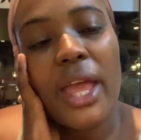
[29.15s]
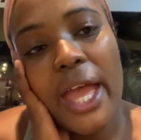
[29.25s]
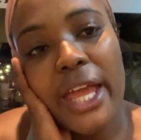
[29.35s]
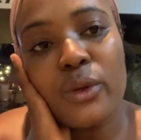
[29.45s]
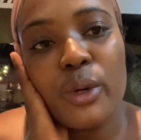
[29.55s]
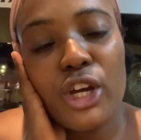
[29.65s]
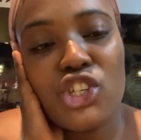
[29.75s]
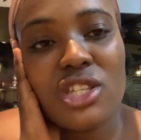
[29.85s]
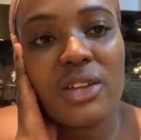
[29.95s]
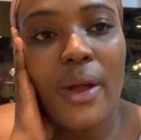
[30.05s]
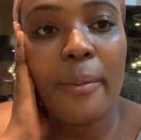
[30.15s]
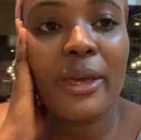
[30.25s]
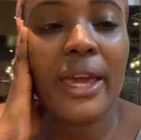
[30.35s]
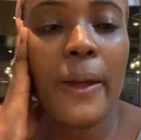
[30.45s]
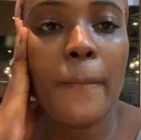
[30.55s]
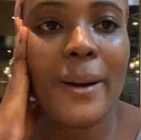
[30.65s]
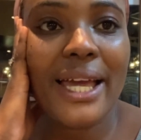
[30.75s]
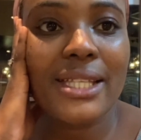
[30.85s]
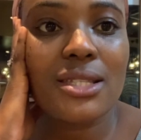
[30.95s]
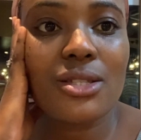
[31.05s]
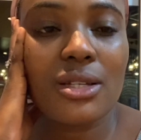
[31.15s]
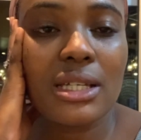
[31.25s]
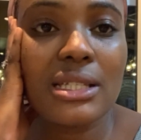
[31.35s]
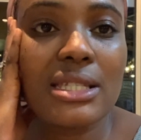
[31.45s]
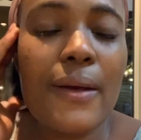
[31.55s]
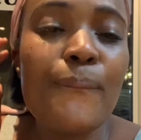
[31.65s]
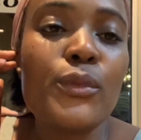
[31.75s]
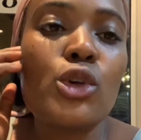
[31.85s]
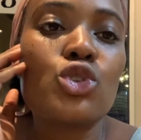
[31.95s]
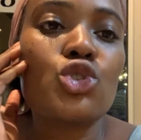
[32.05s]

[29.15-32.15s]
and we are just grabbing a bite to eat.